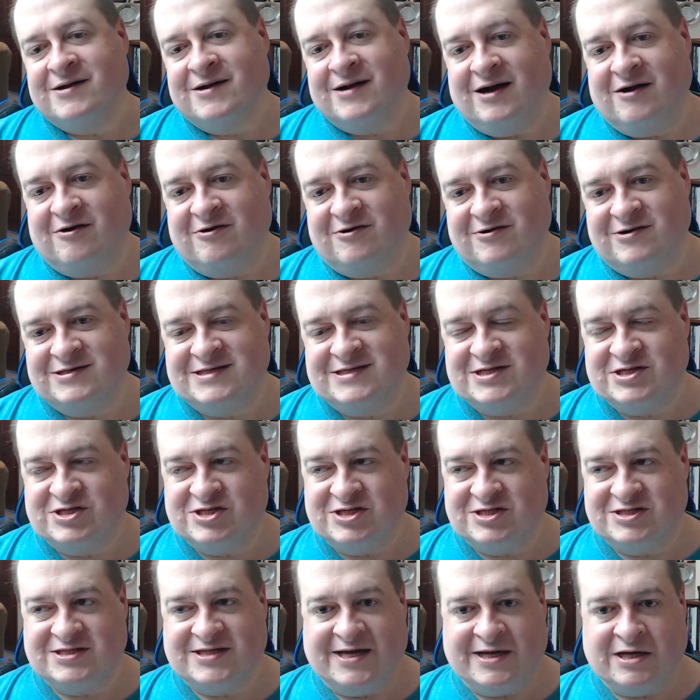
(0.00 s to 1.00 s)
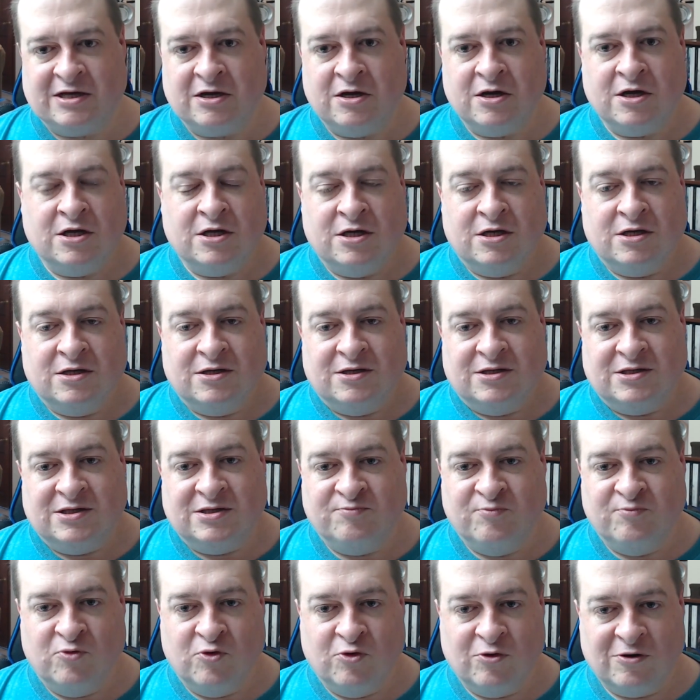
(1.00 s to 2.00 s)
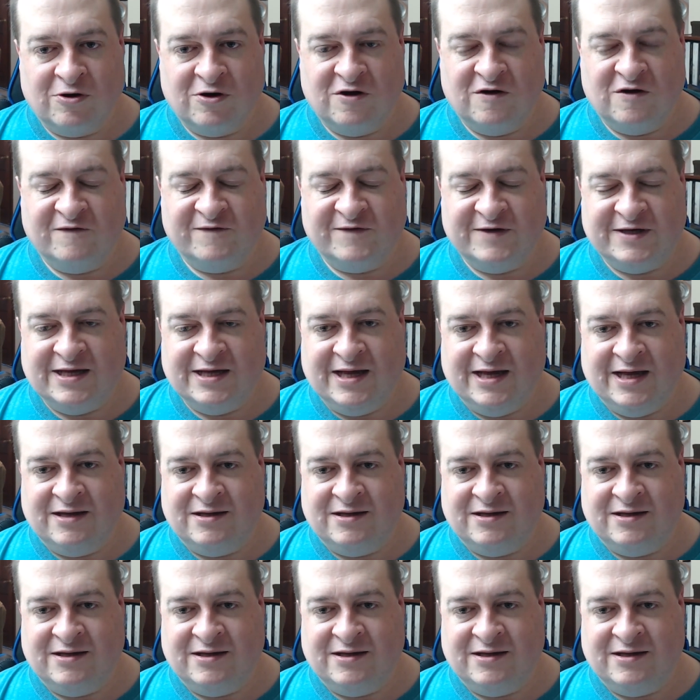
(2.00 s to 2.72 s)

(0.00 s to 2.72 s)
Or is it just like more of an